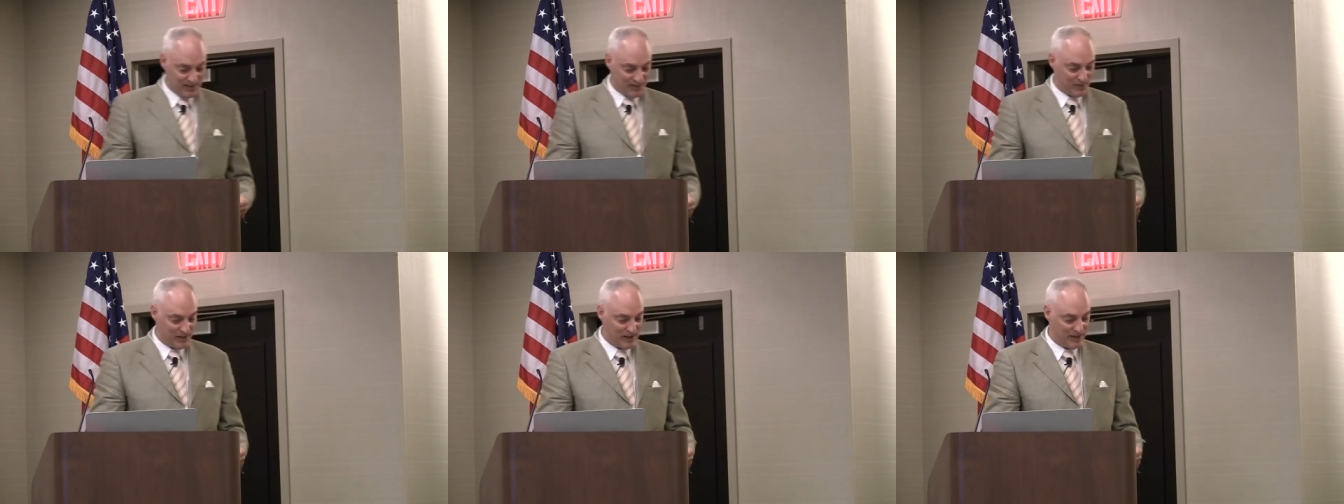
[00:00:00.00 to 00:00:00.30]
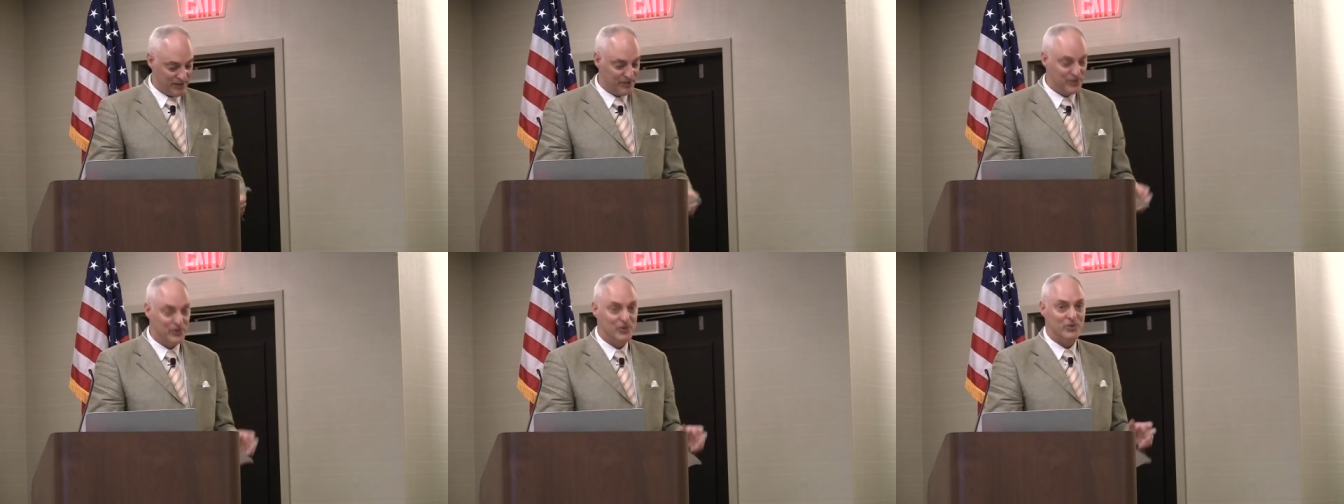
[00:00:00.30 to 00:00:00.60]

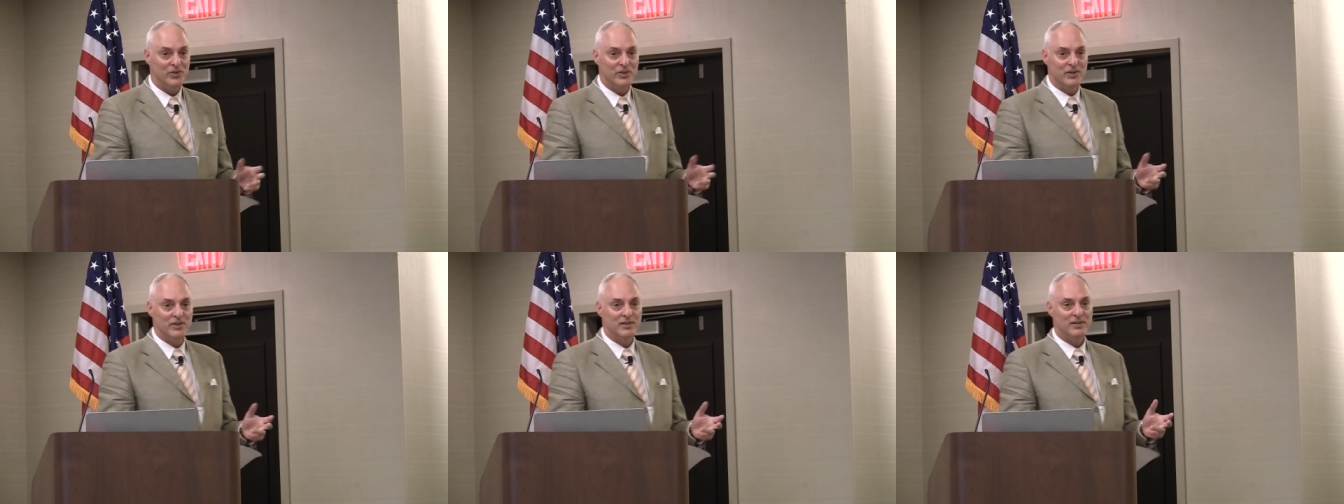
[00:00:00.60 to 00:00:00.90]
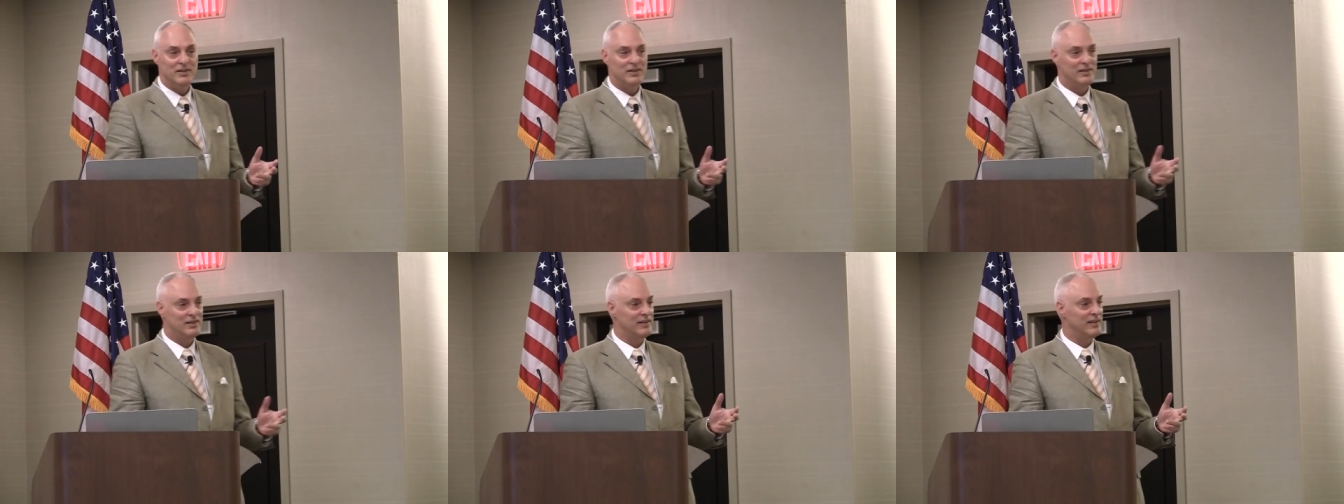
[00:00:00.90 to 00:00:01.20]
Well, Newton
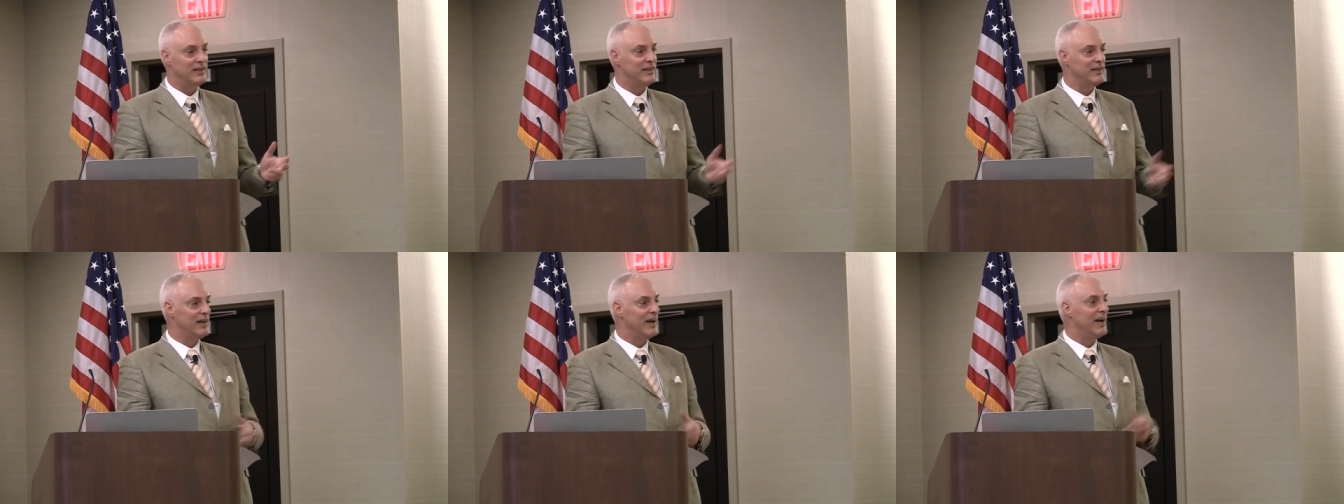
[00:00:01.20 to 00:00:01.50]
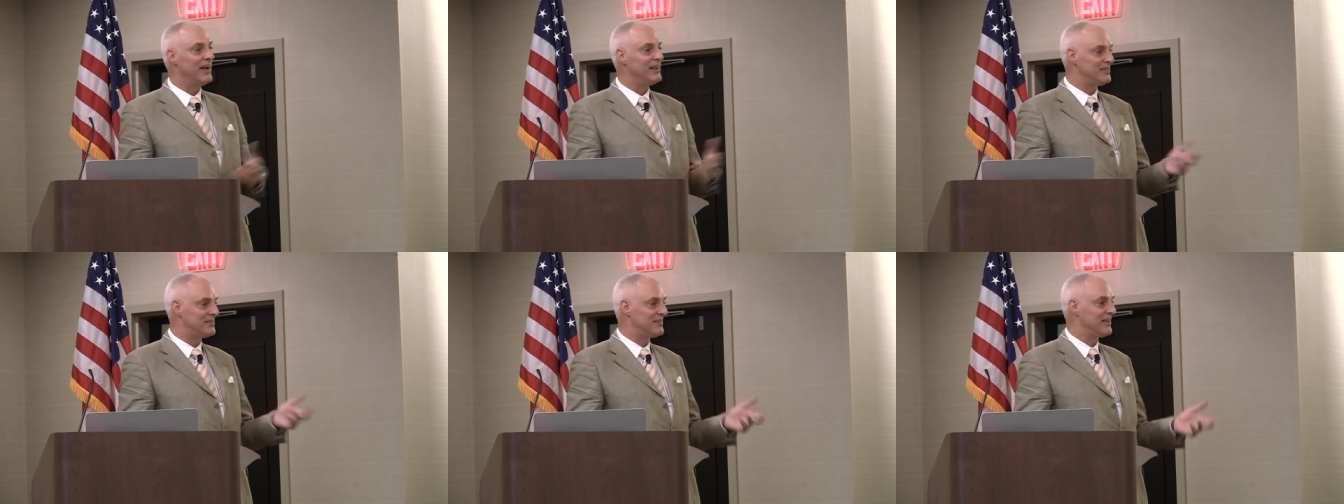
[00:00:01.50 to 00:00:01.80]
and
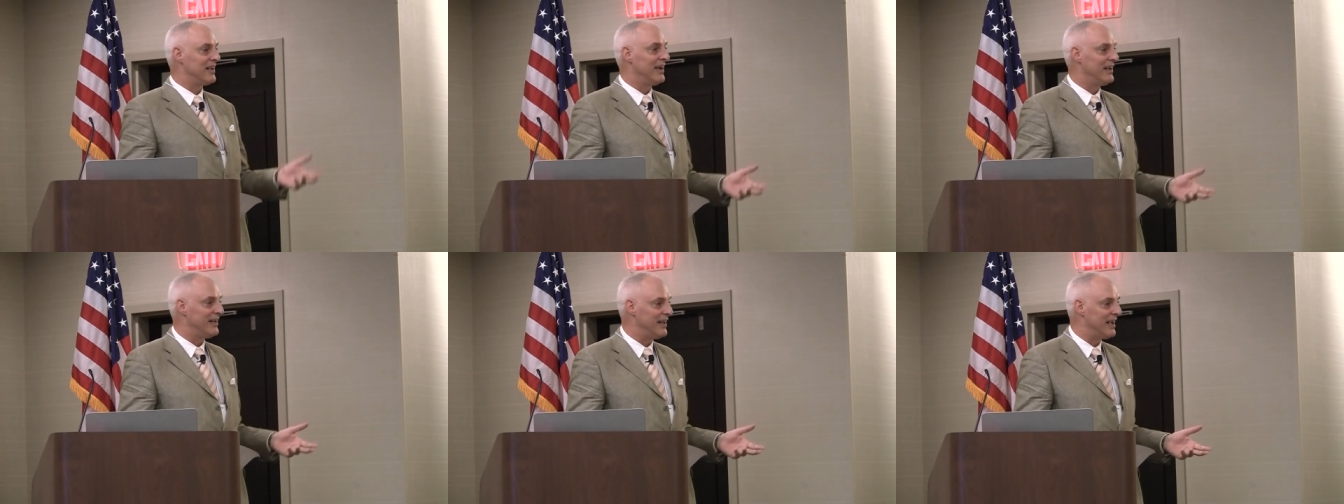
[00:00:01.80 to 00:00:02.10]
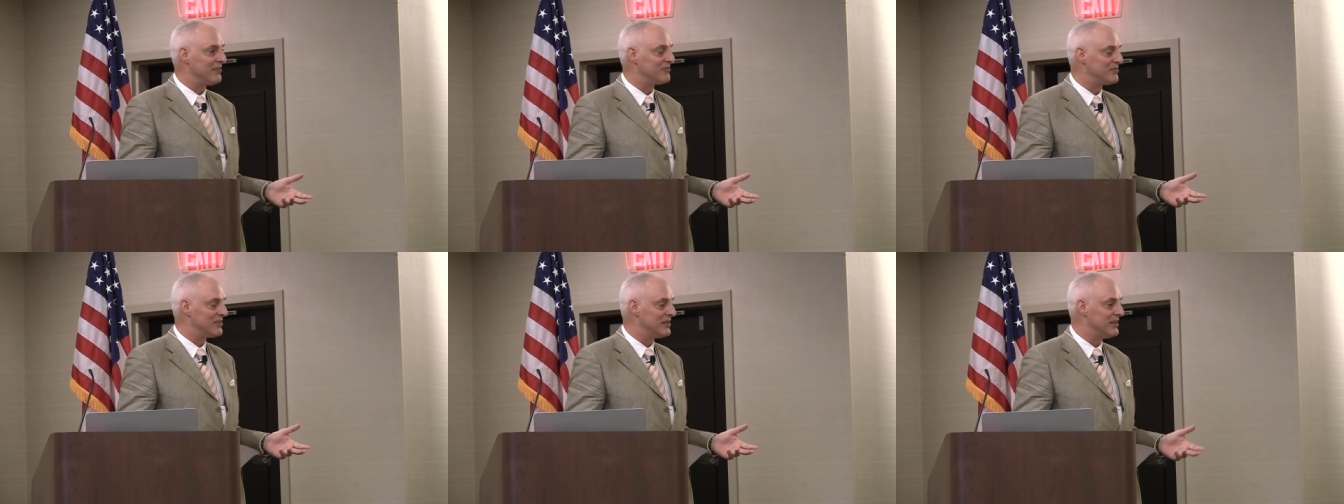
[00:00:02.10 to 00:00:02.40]
Einstein
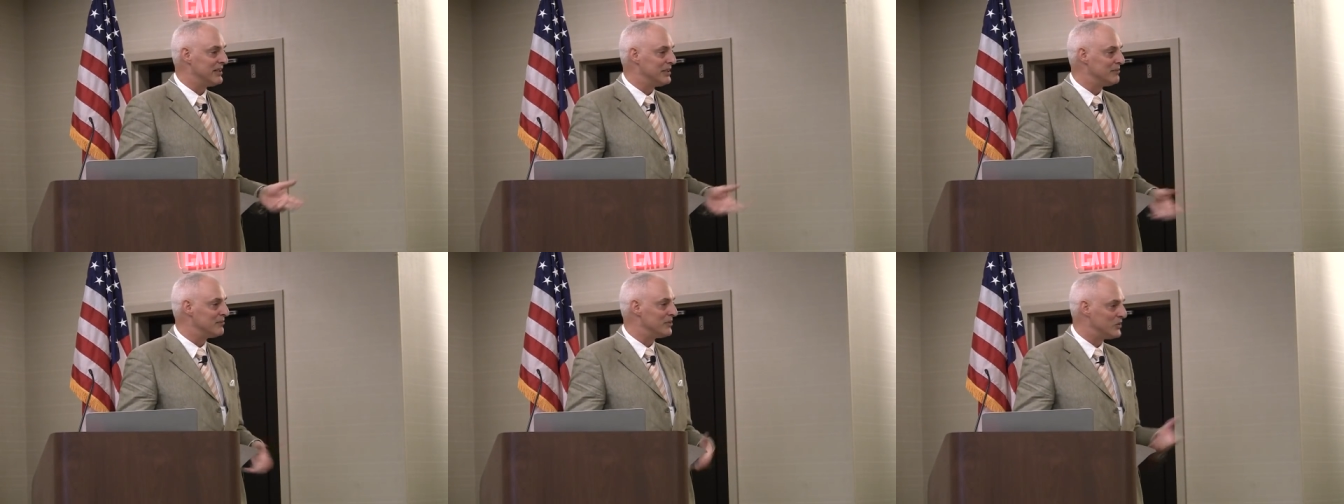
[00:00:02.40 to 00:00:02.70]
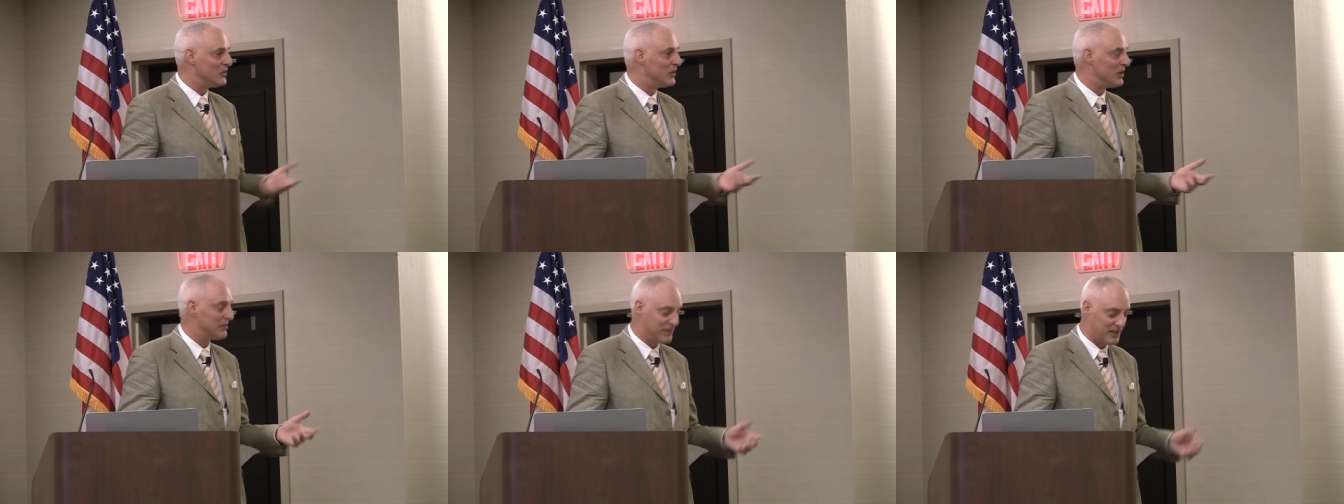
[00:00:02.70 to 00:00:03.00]
after him,
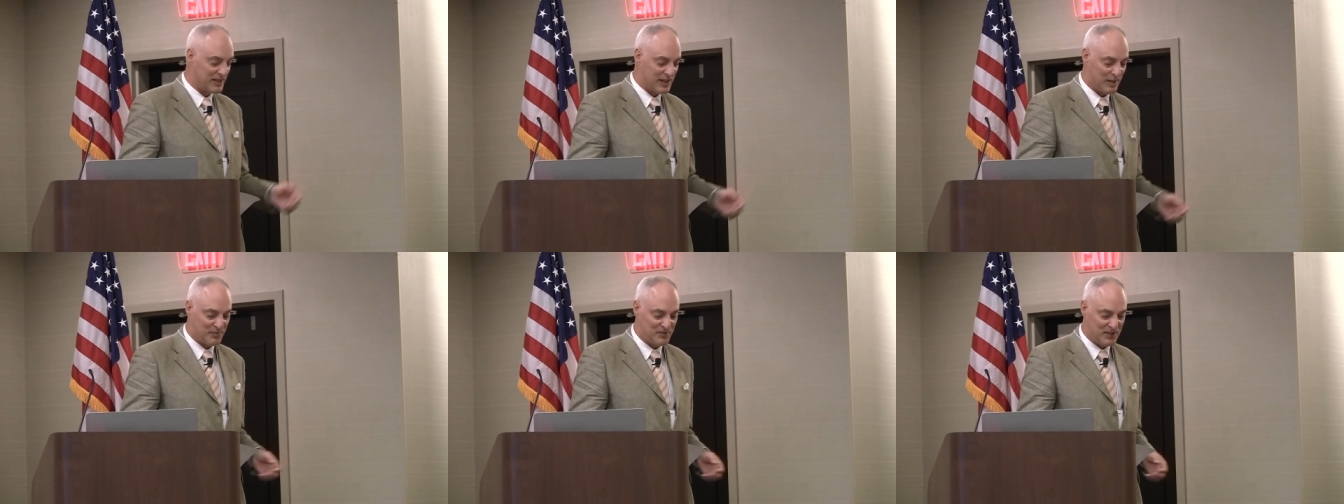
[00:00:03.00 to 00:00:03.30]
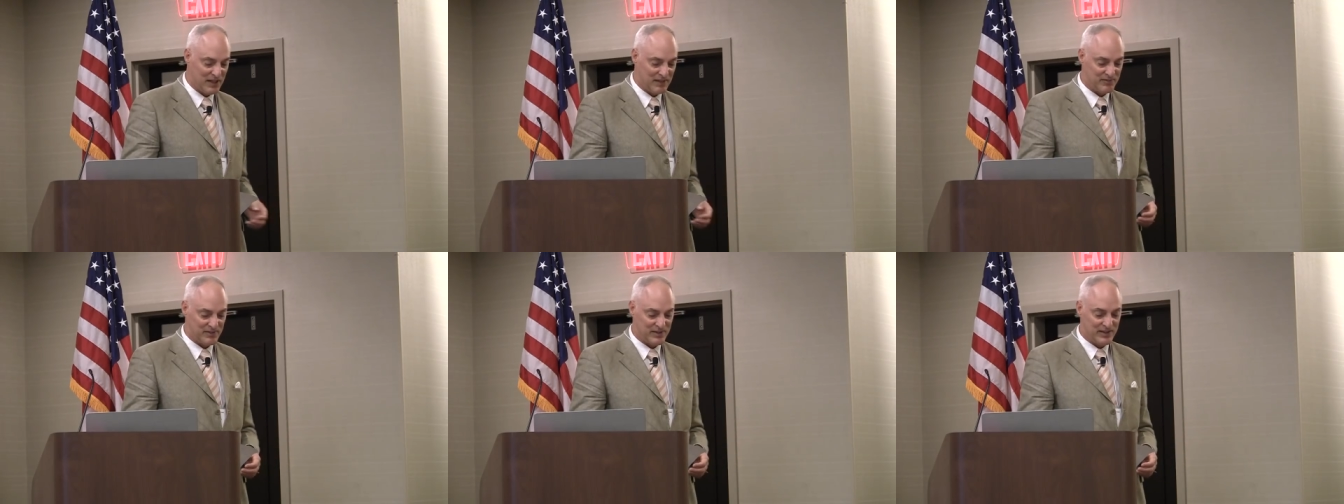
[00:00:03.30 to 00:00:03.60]
and whoever
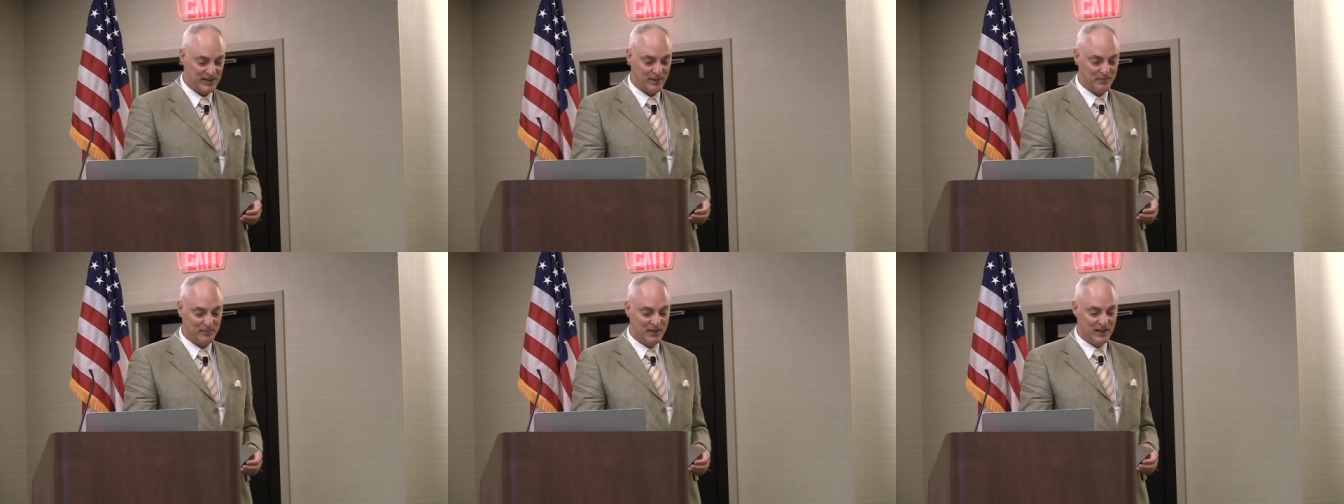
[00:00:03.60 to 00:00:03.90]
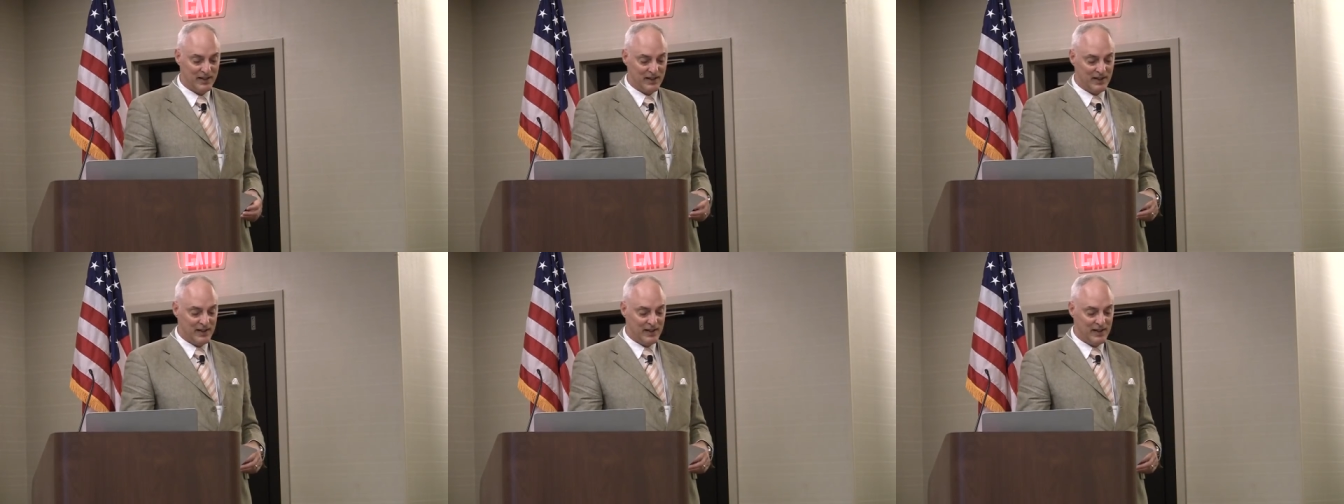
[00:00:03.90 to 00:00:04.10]
comes after him,